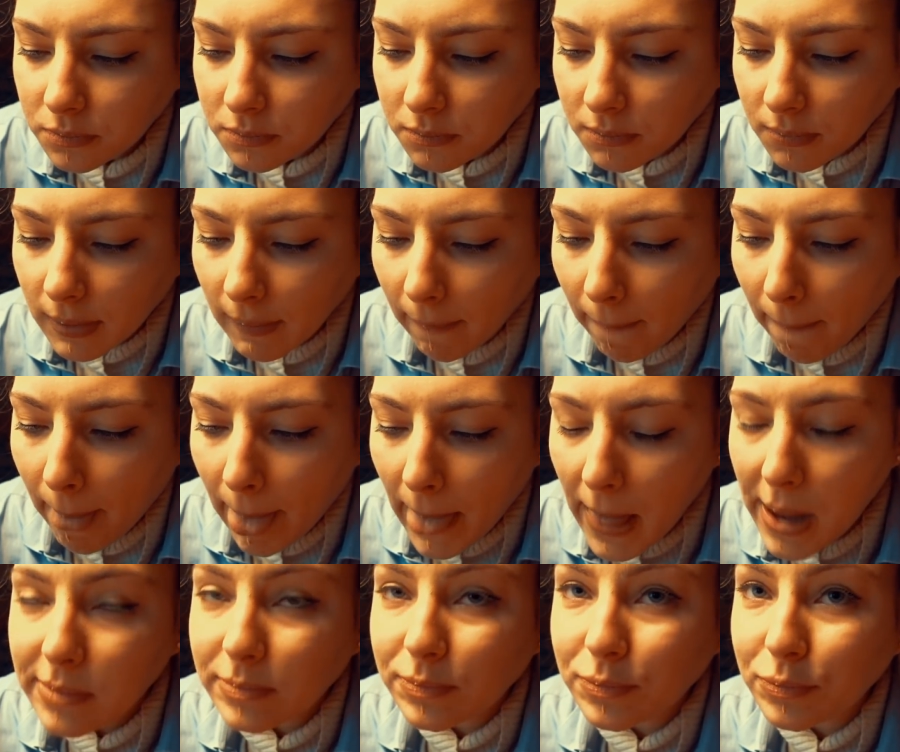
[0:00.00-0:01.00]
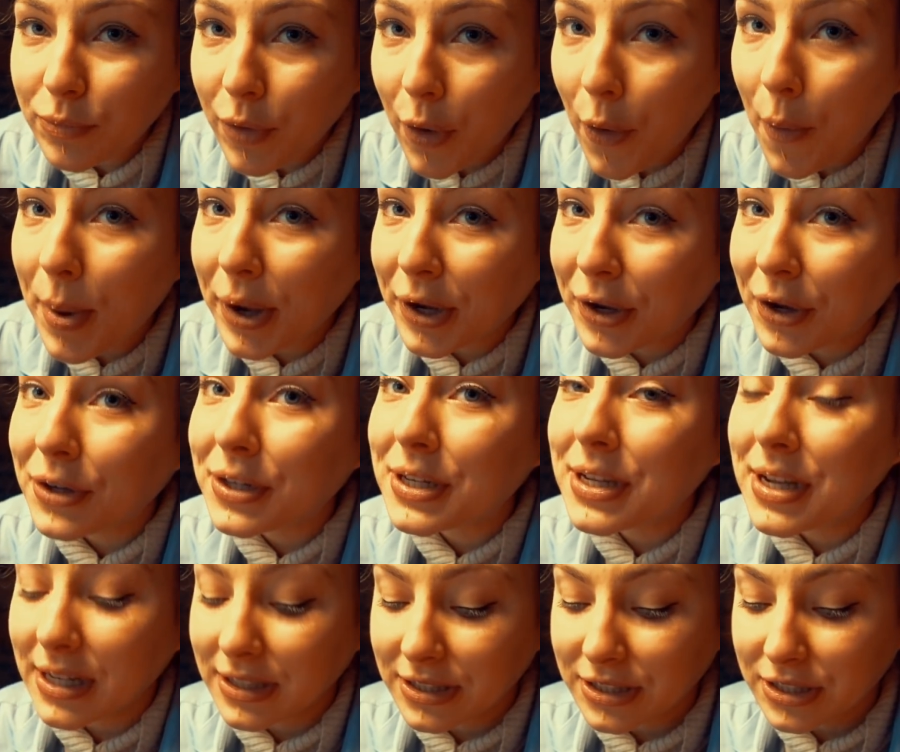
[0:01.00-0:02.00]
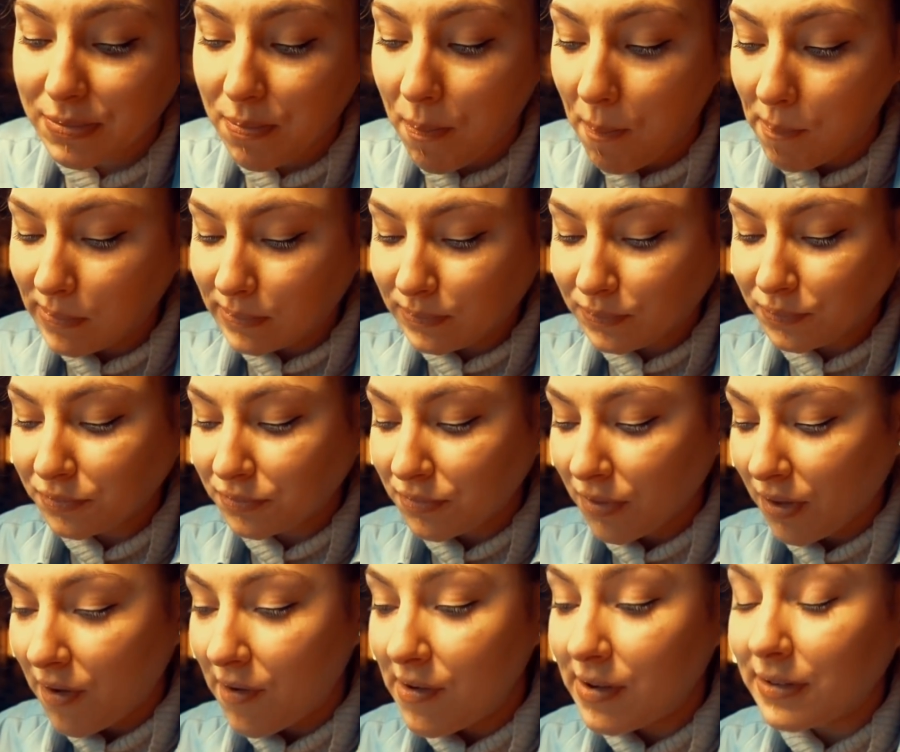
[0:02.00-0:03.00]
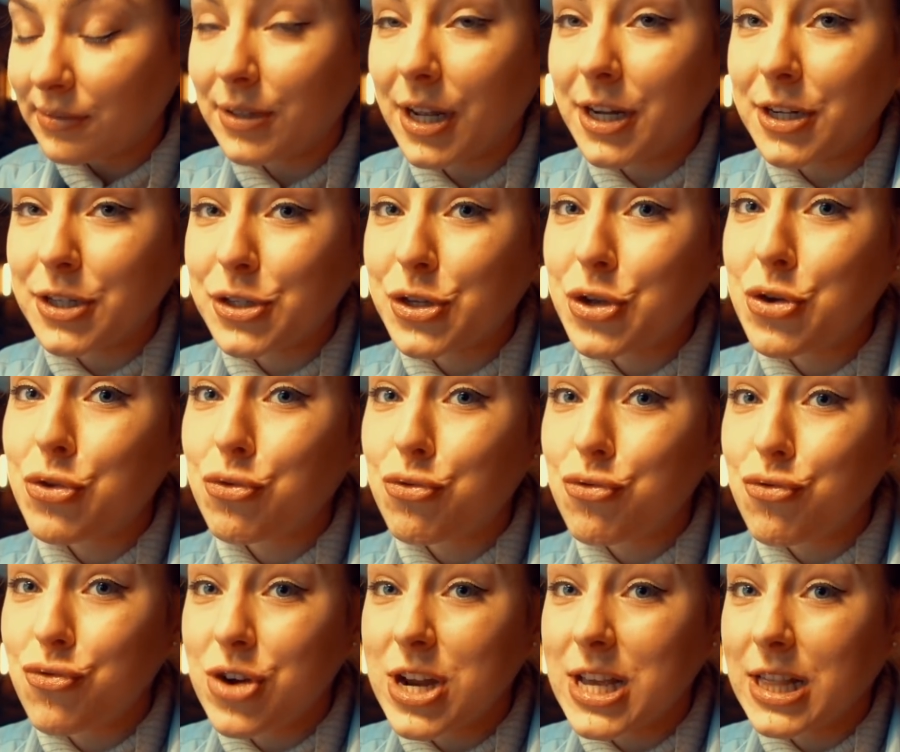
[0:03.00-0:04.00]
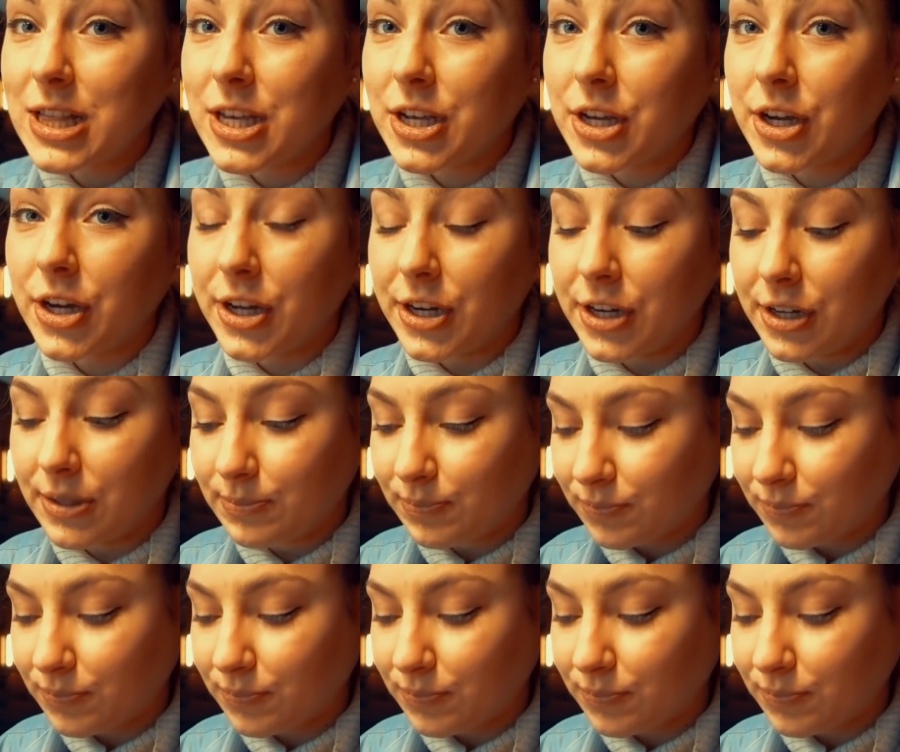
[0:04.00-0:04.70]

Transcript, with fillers: Wirklich? Oh my god, yes. That is really good.